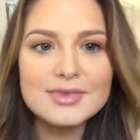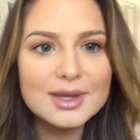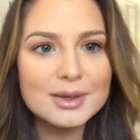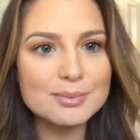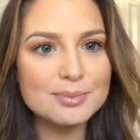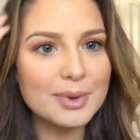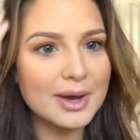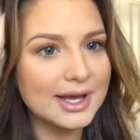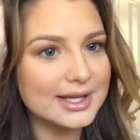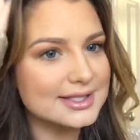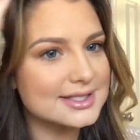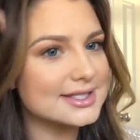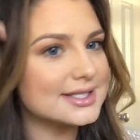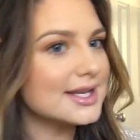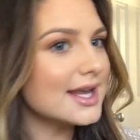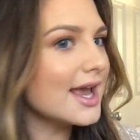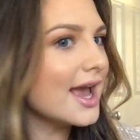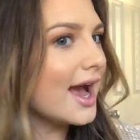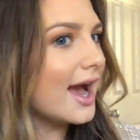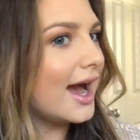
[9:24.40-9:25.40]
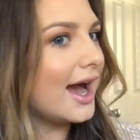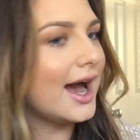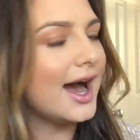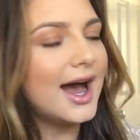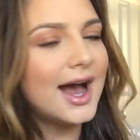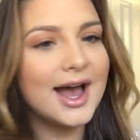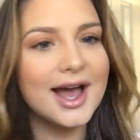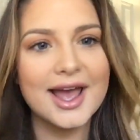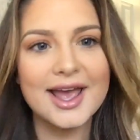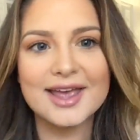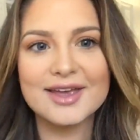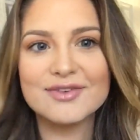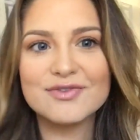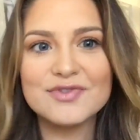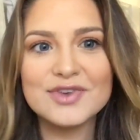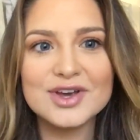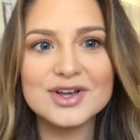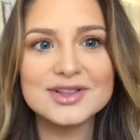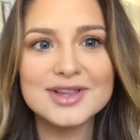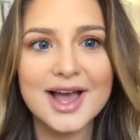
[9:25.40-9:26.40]
But I
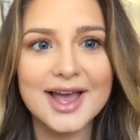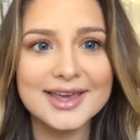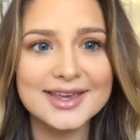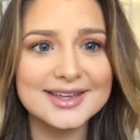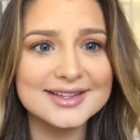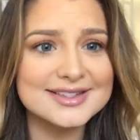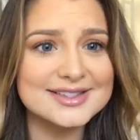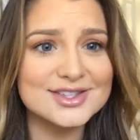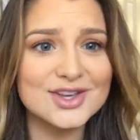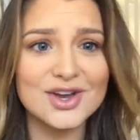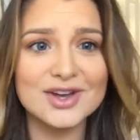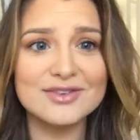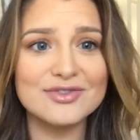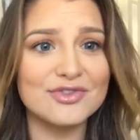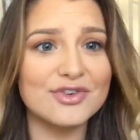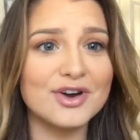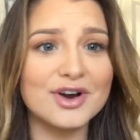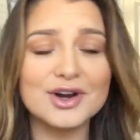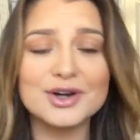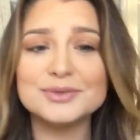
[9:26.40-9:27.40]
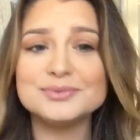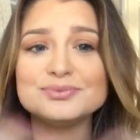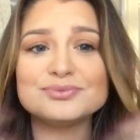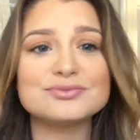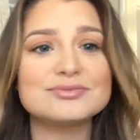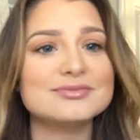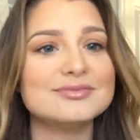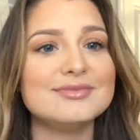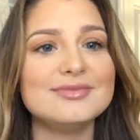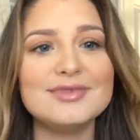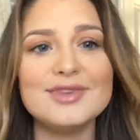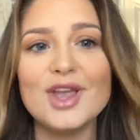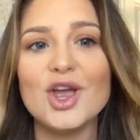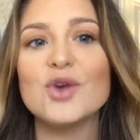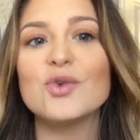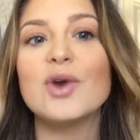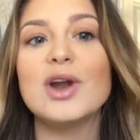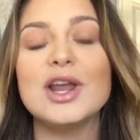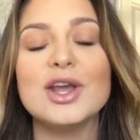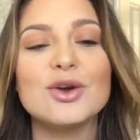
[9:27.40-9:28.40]
feel like it's good for
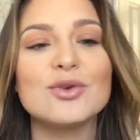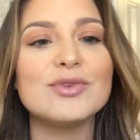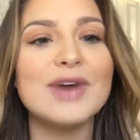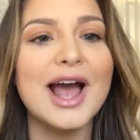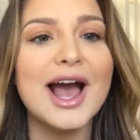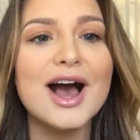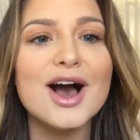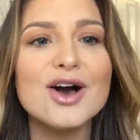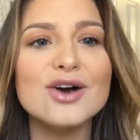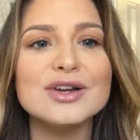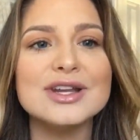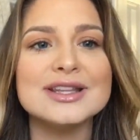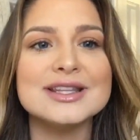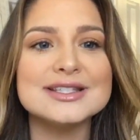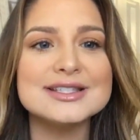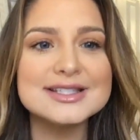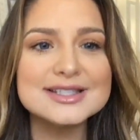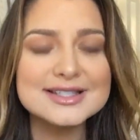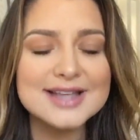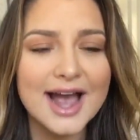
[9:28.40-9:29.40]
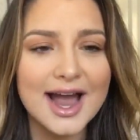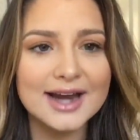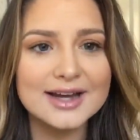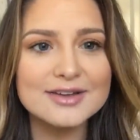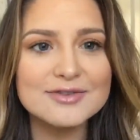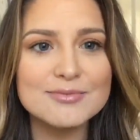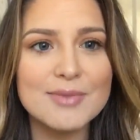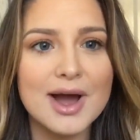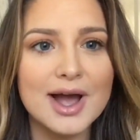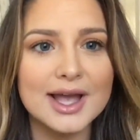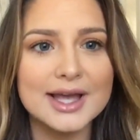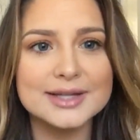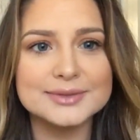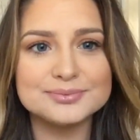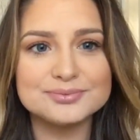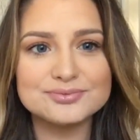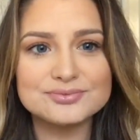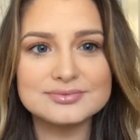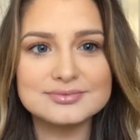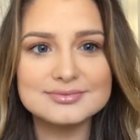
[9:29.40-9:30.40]
running around, and this is kind of my
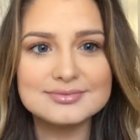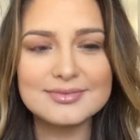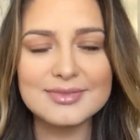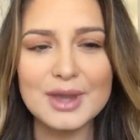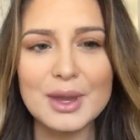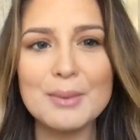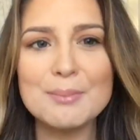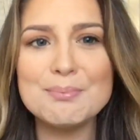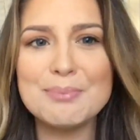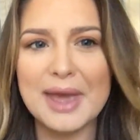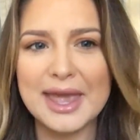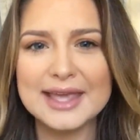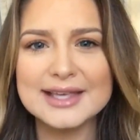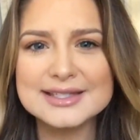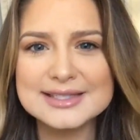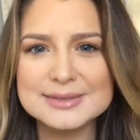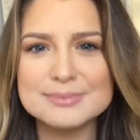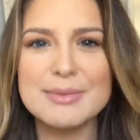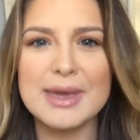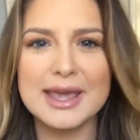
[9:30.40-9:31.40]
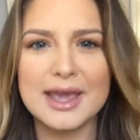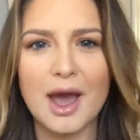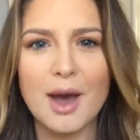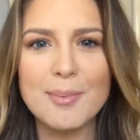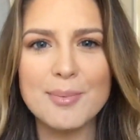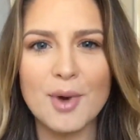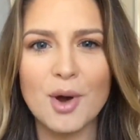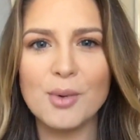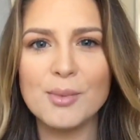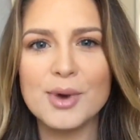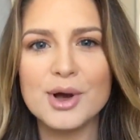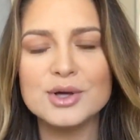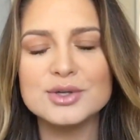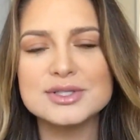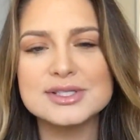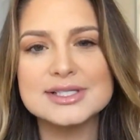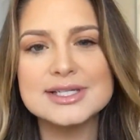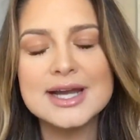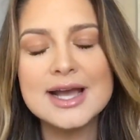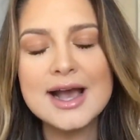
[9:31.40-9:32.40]
base makeup
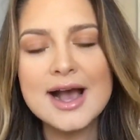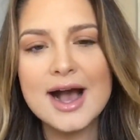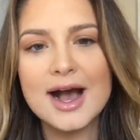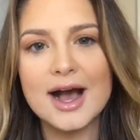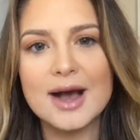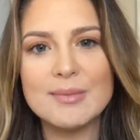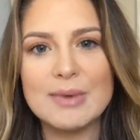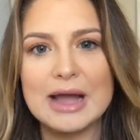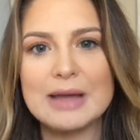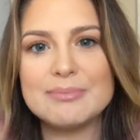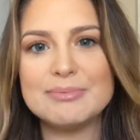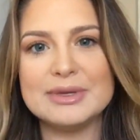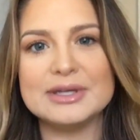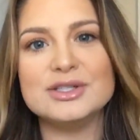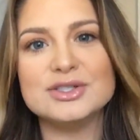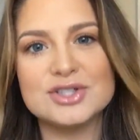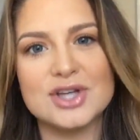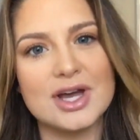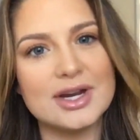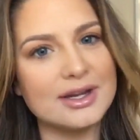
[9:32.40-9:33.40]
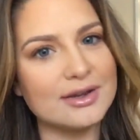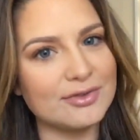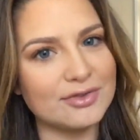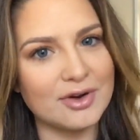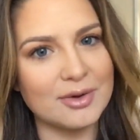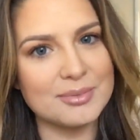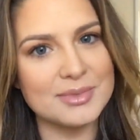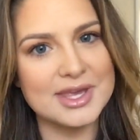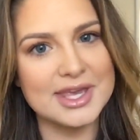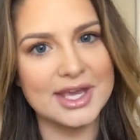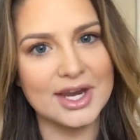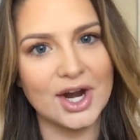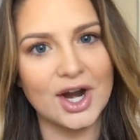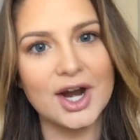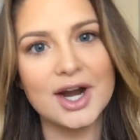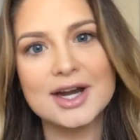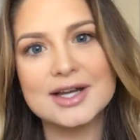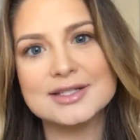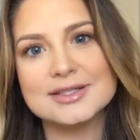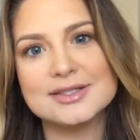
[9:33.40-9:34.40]
almost. I build on it from
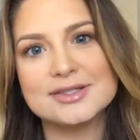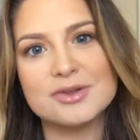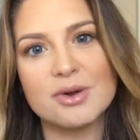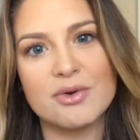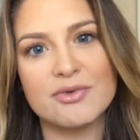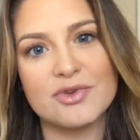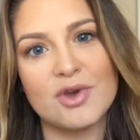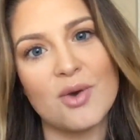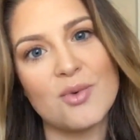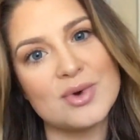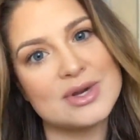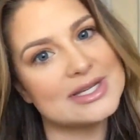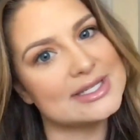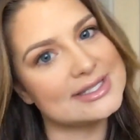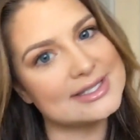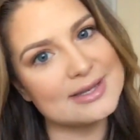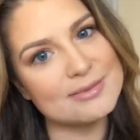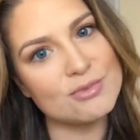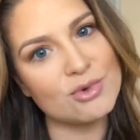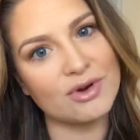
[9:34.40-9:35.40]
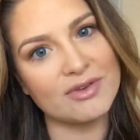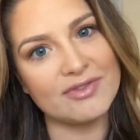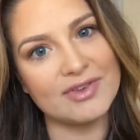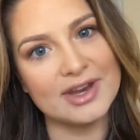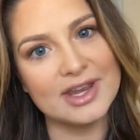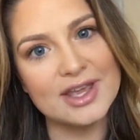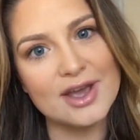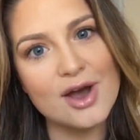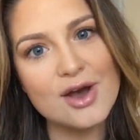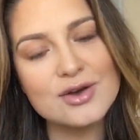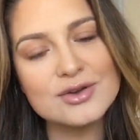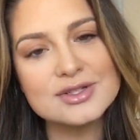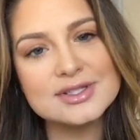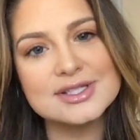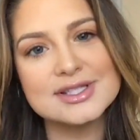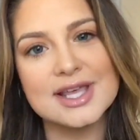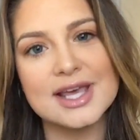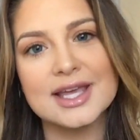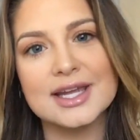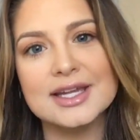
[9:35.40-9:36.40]
here, and so if y'all want to see more
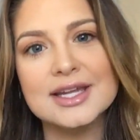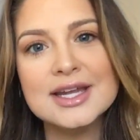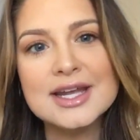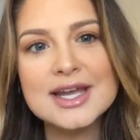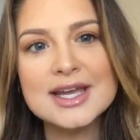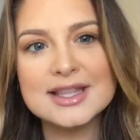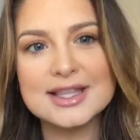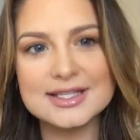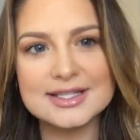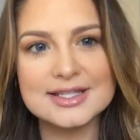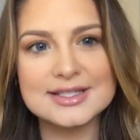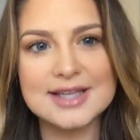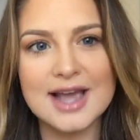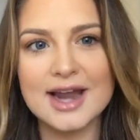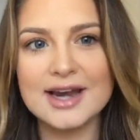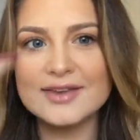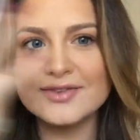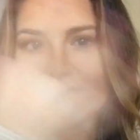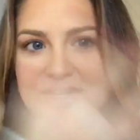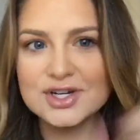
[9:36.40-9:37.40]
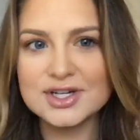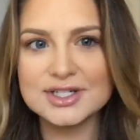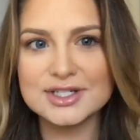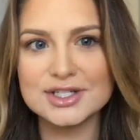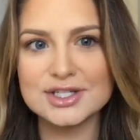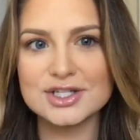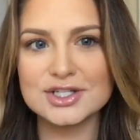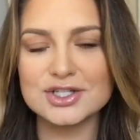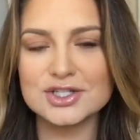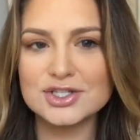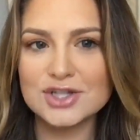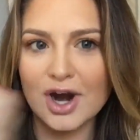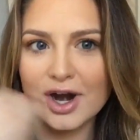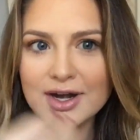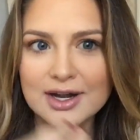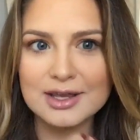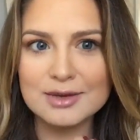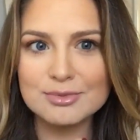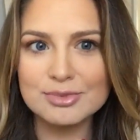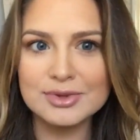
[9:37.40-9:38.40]
videos, then this is kind of a good
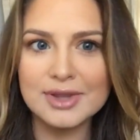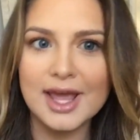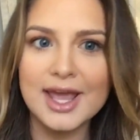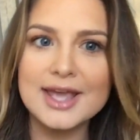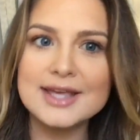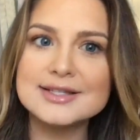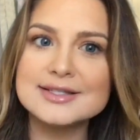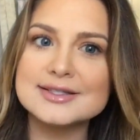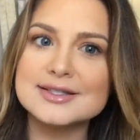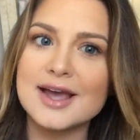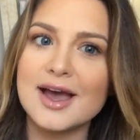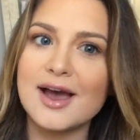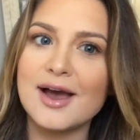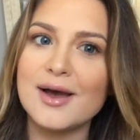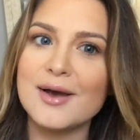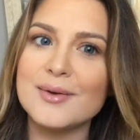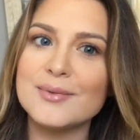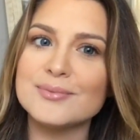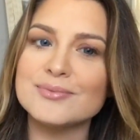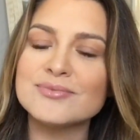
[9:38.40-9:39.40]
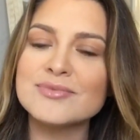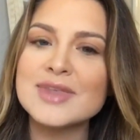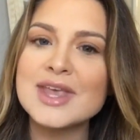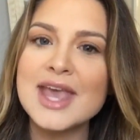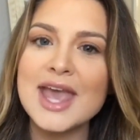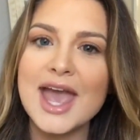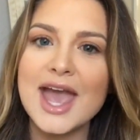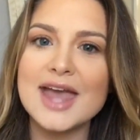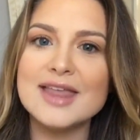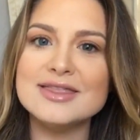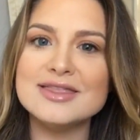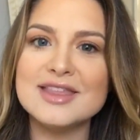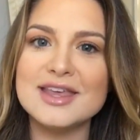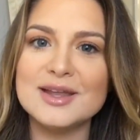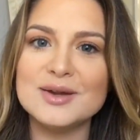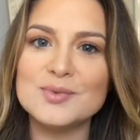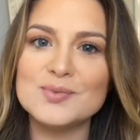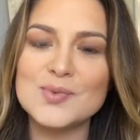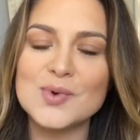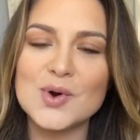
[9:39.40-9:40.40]
starting place, and
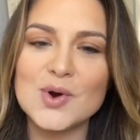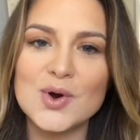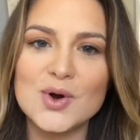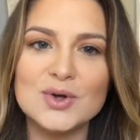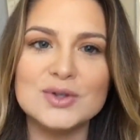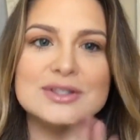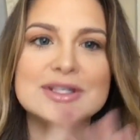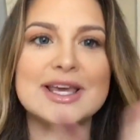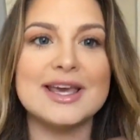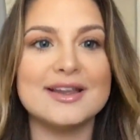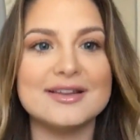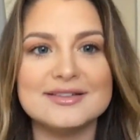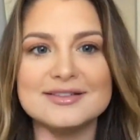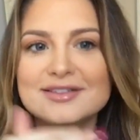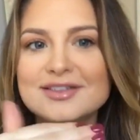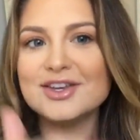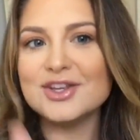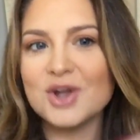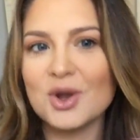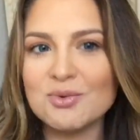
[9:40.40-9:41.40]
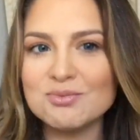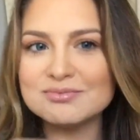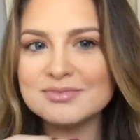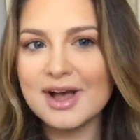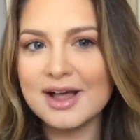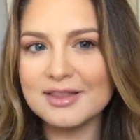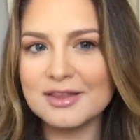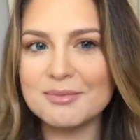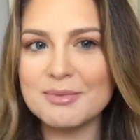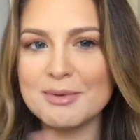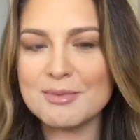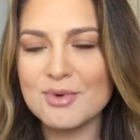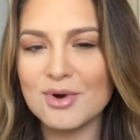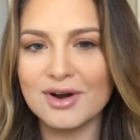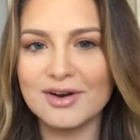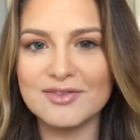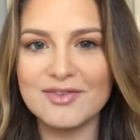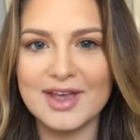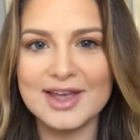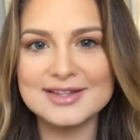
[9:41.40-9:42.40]
then we'll get, you know, a little bit
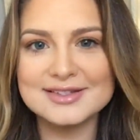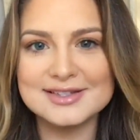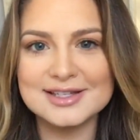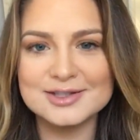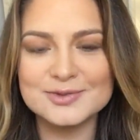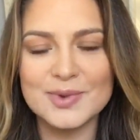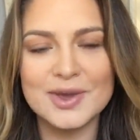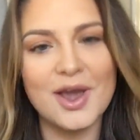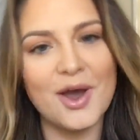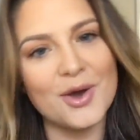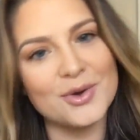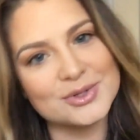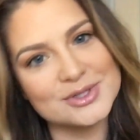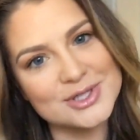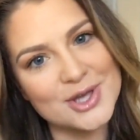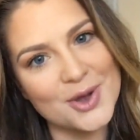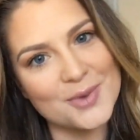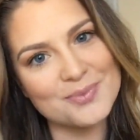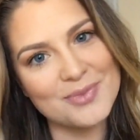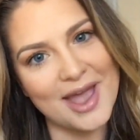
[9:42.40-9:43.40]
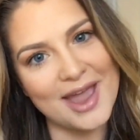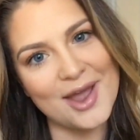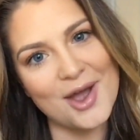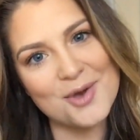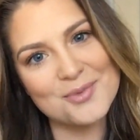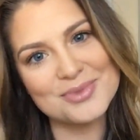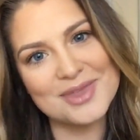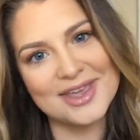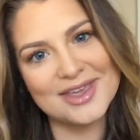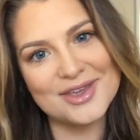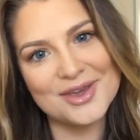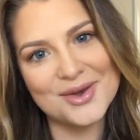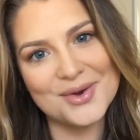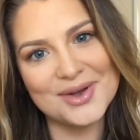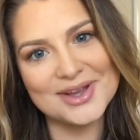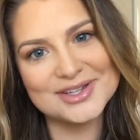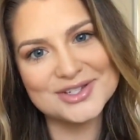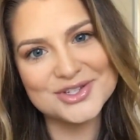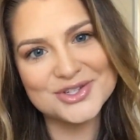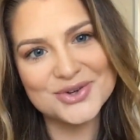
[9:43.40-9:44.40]
more advanced as we go. So I hope that you
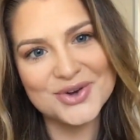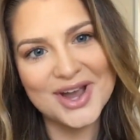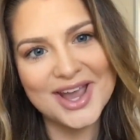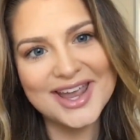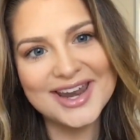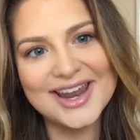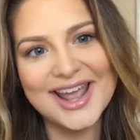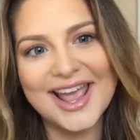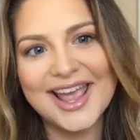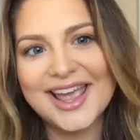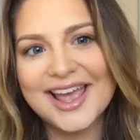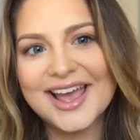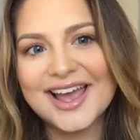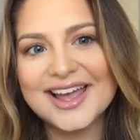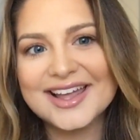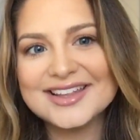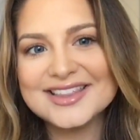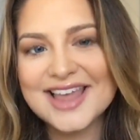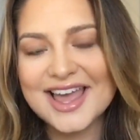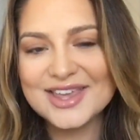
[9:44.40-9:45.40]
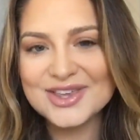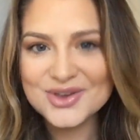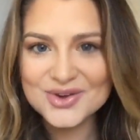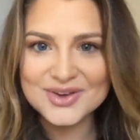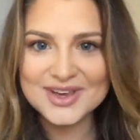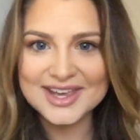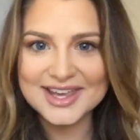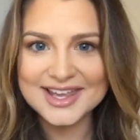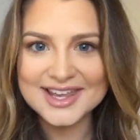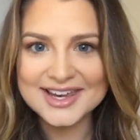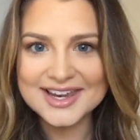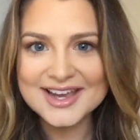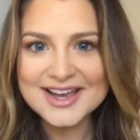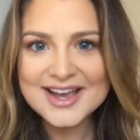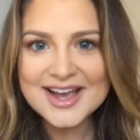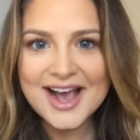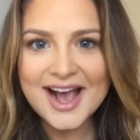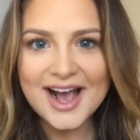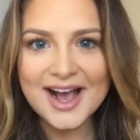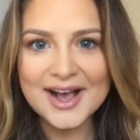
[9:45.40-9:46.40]
enjoyed and that you can
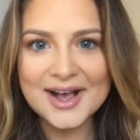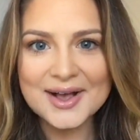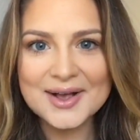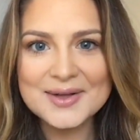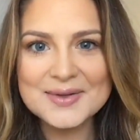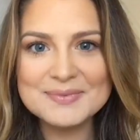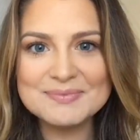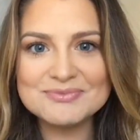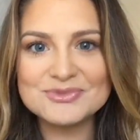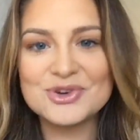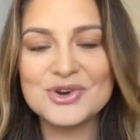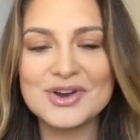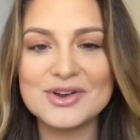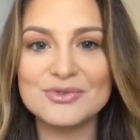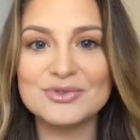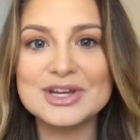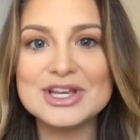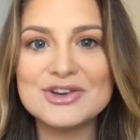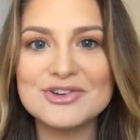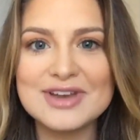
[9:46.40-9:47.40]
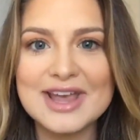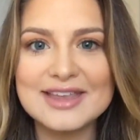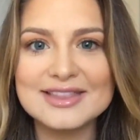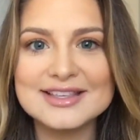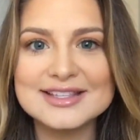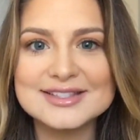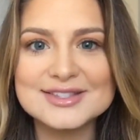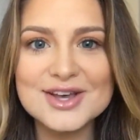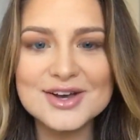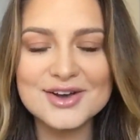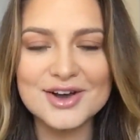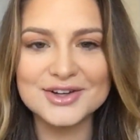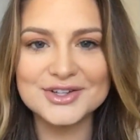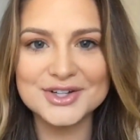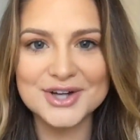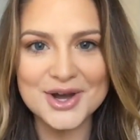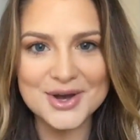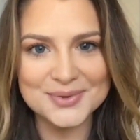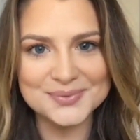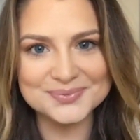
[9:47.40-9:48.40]
recreate this look on
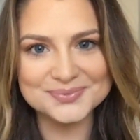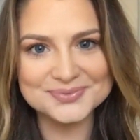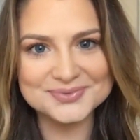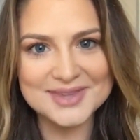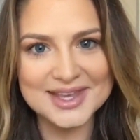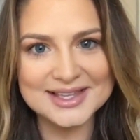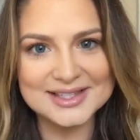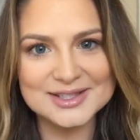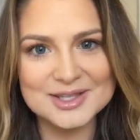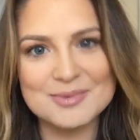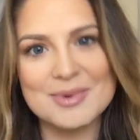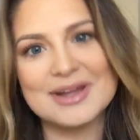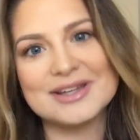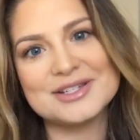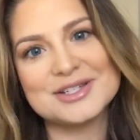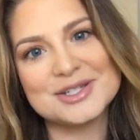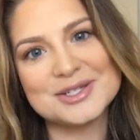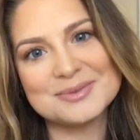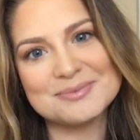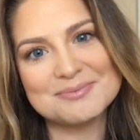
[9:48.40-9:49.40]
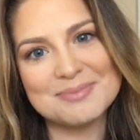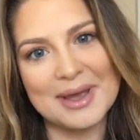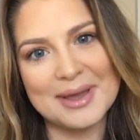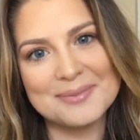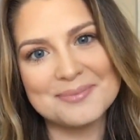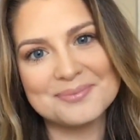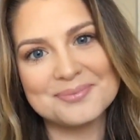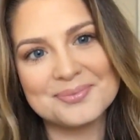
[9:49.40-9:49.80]
your own. Thanks so much. Bye.